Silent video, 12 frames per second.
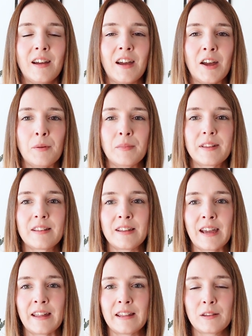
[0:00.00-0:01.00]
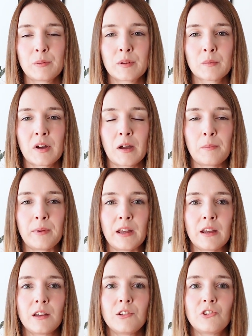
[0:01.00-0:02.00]
Um, so yeah, this was quite a
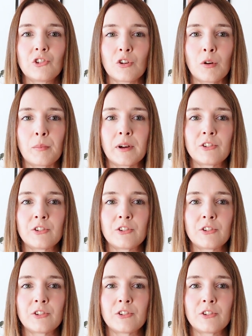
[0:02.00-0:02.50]
big job.